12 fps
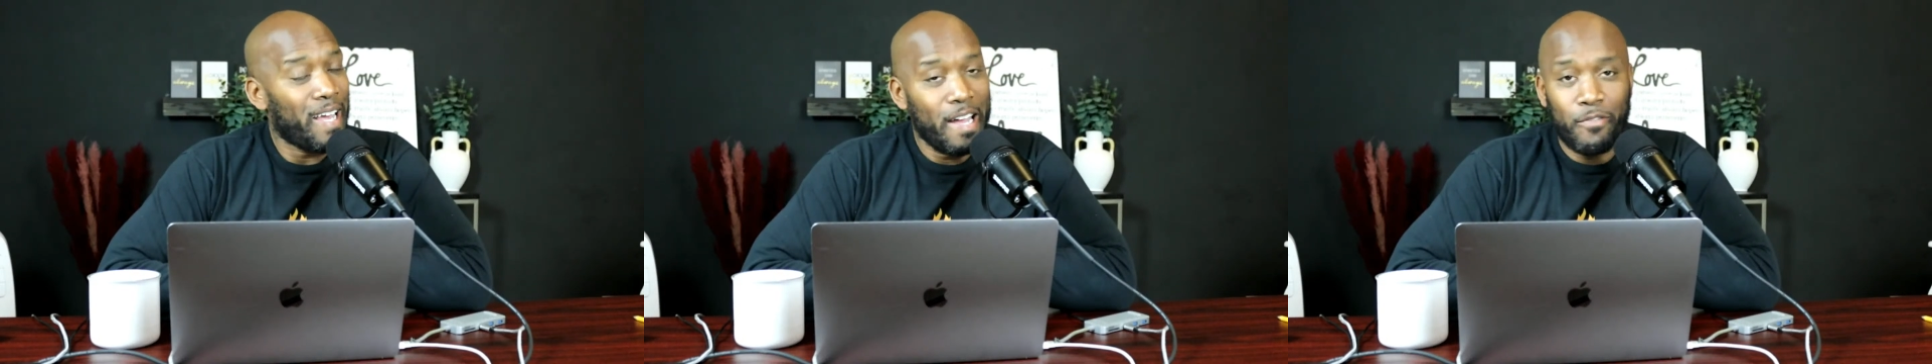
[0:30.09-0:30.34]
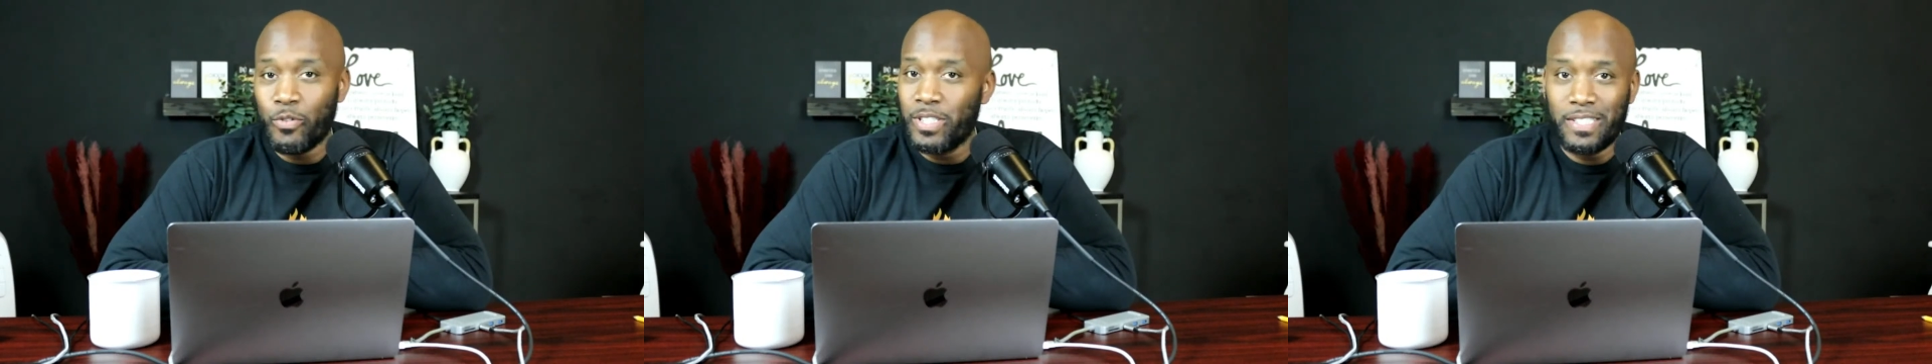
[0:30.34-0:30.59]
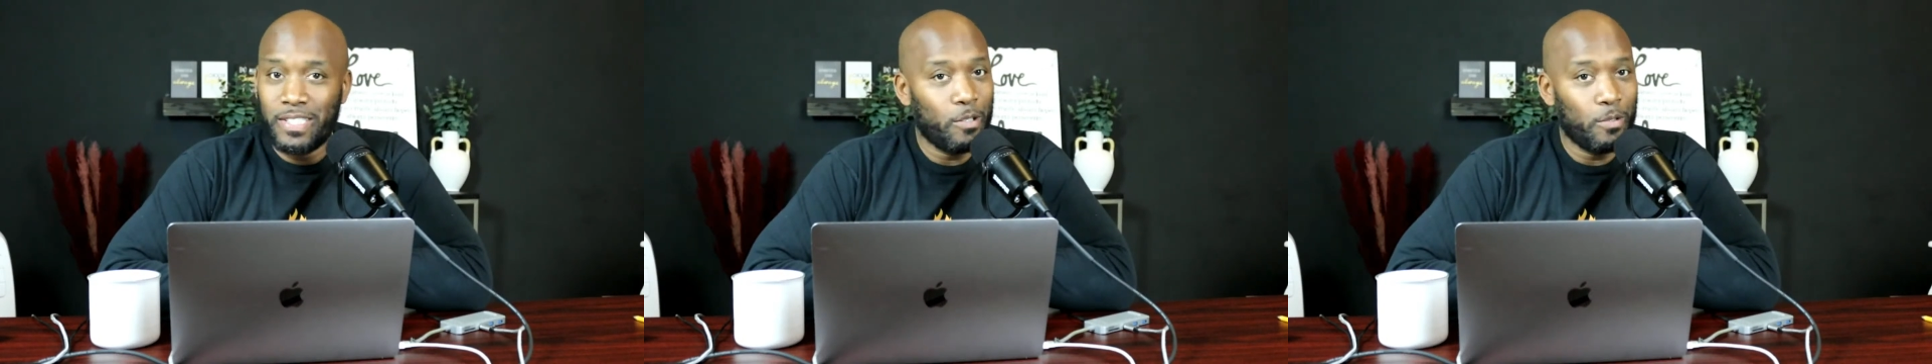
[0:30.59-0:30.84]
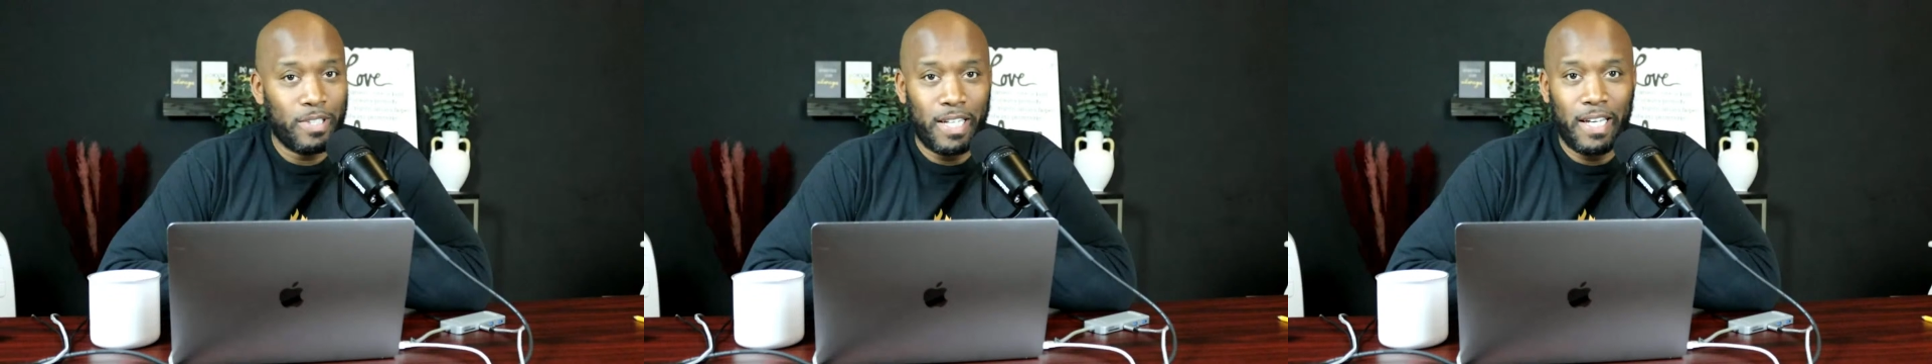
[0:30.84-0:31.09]
every
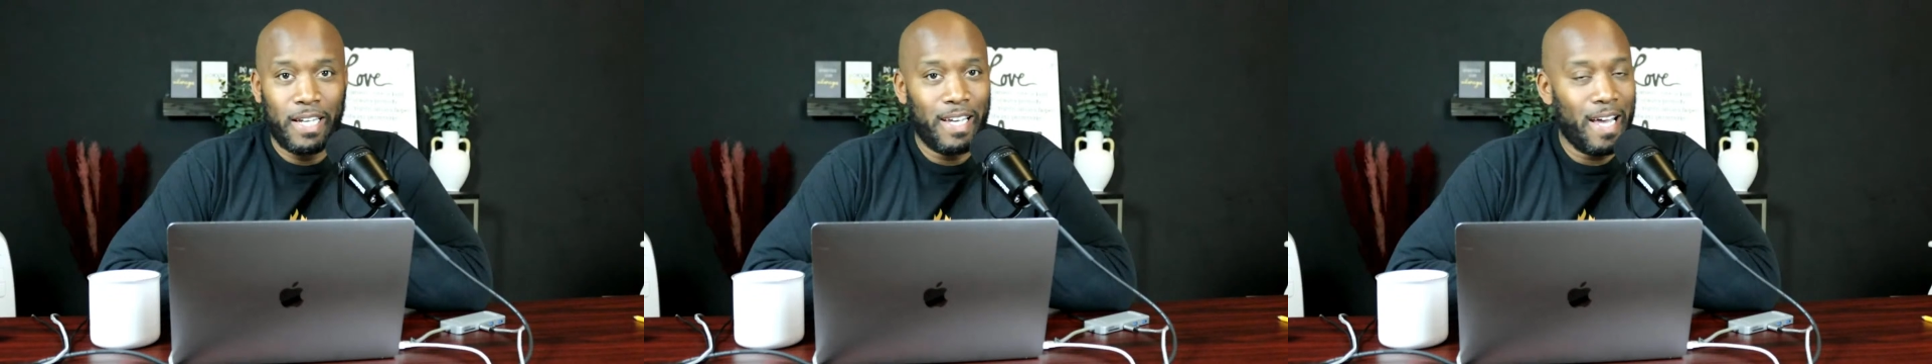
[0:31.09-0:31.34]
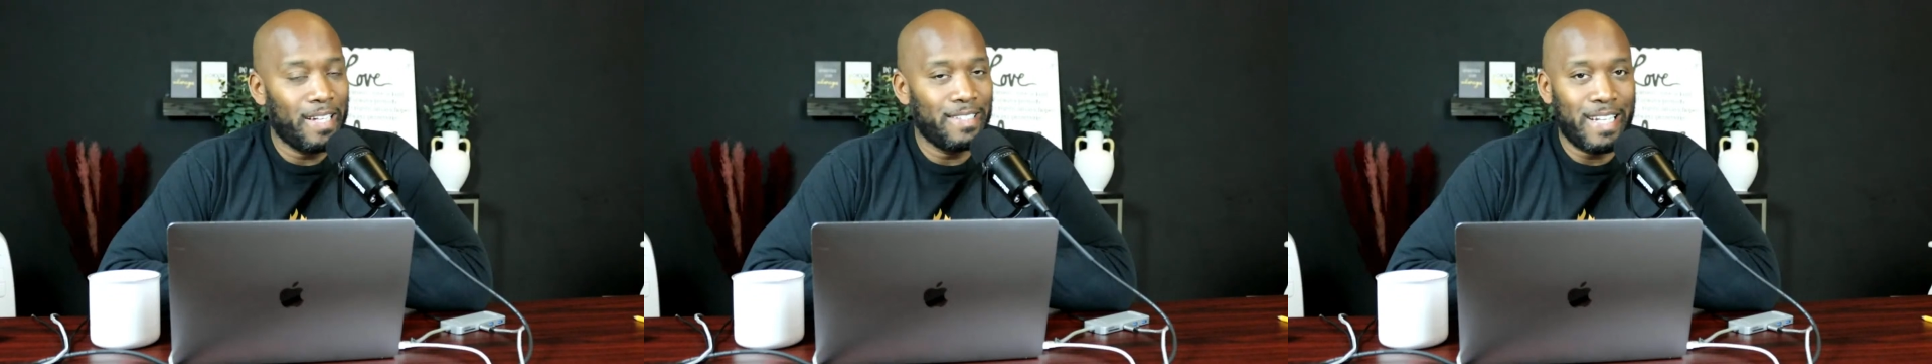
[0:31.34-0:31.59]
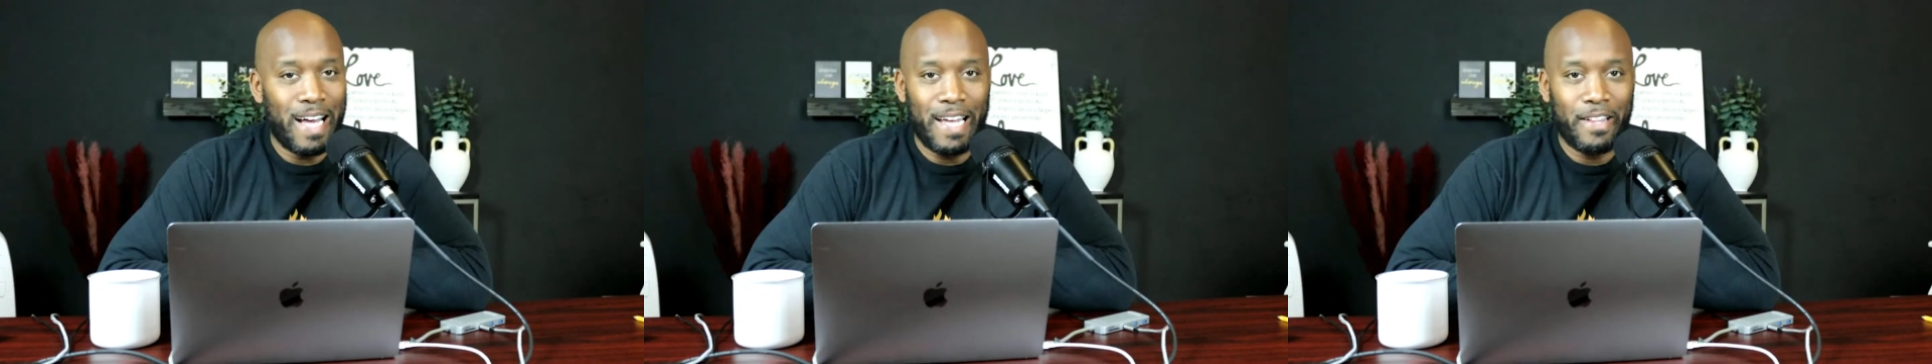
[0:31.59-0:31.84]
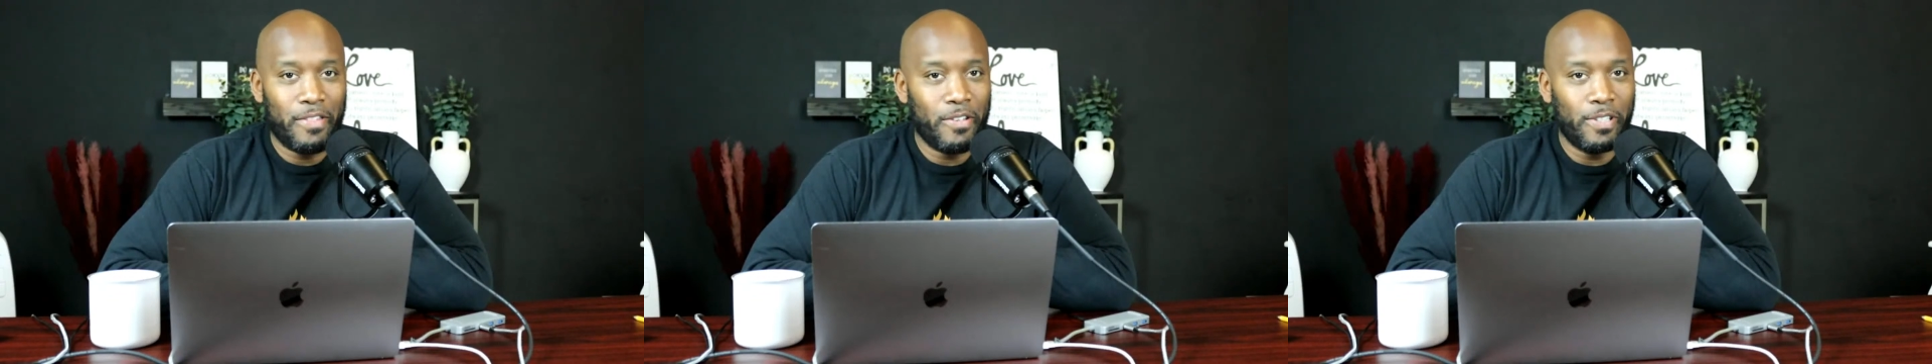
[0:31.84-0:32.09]
single day at
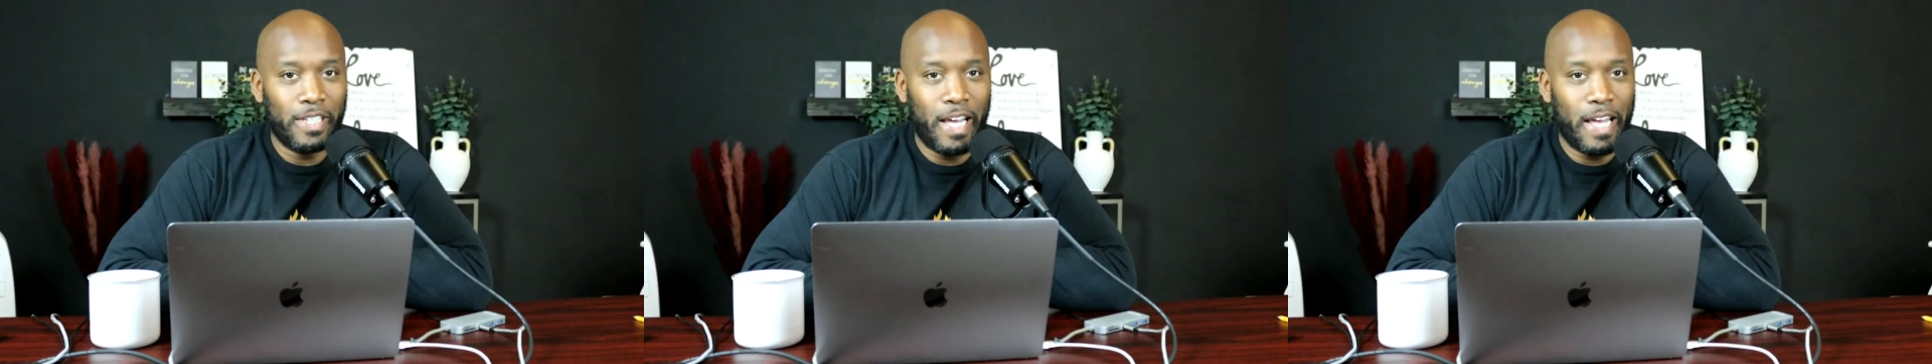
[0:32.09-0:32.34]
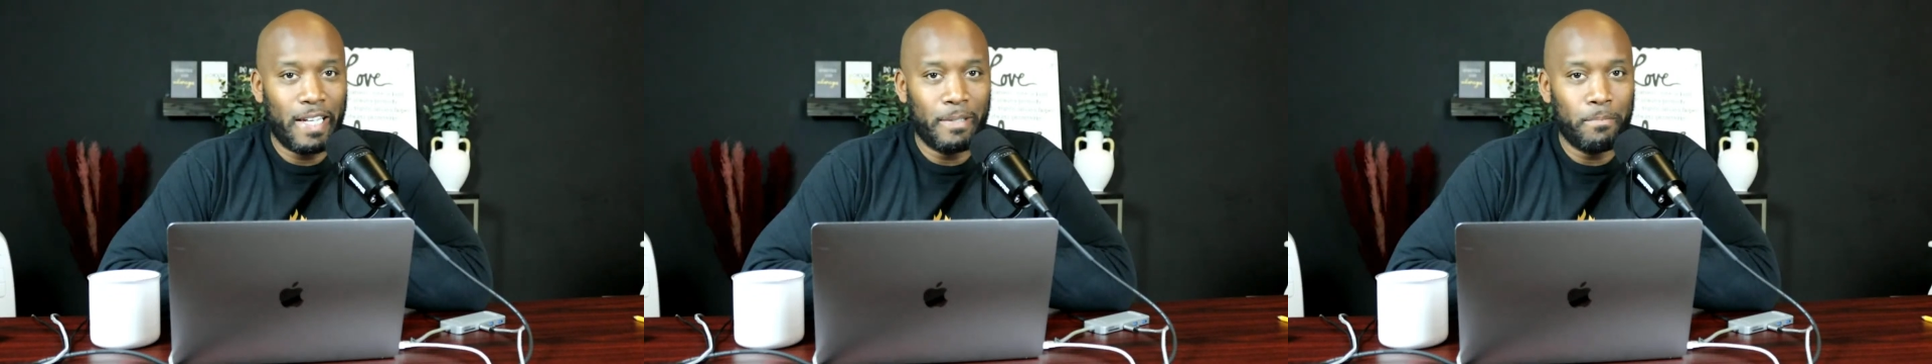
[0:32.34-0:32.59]
9:30 a.m.